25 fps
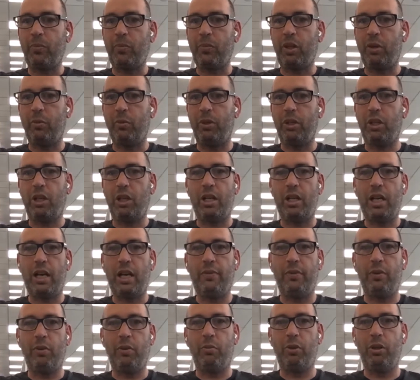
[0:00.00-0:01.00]
we're going to
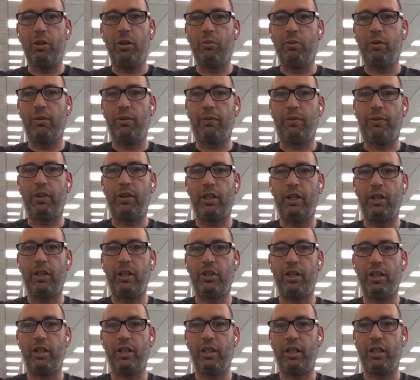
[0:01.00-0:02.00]
have a real
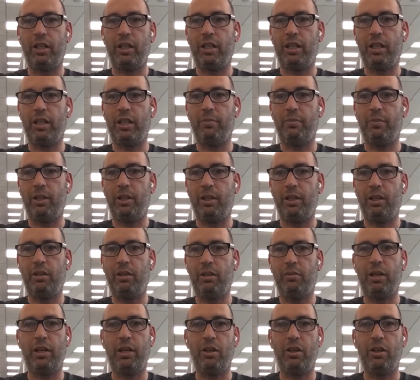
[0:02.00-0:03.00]
refresher
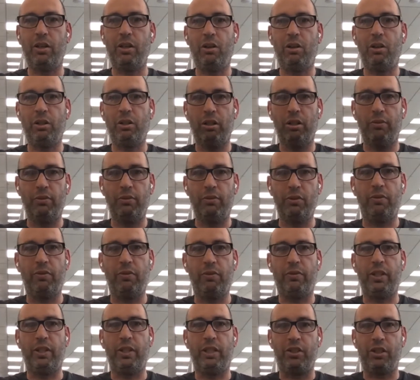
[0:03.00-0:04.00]
around a whole lot of new
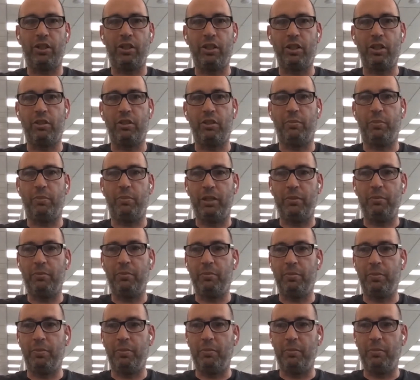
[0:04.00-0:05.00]
features that have
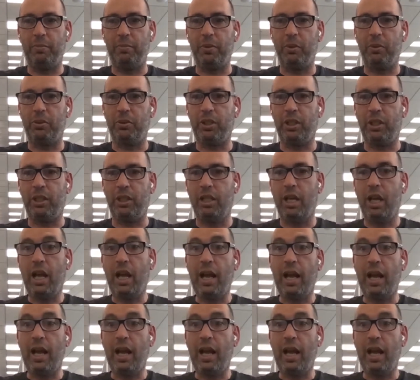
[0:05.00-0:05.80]
been built in.